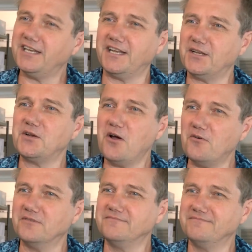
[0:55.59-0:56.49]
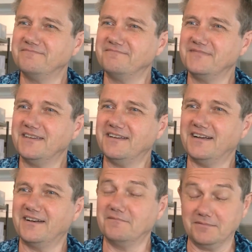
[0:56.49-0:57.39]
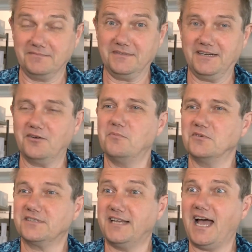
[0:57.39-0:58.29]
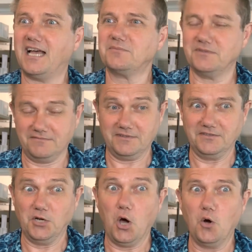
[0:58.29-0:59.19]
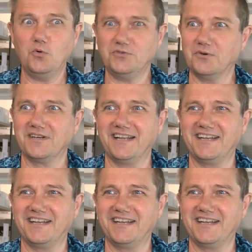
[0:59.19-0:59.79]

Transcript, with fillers: I let it go? And I almost gasped and no, don't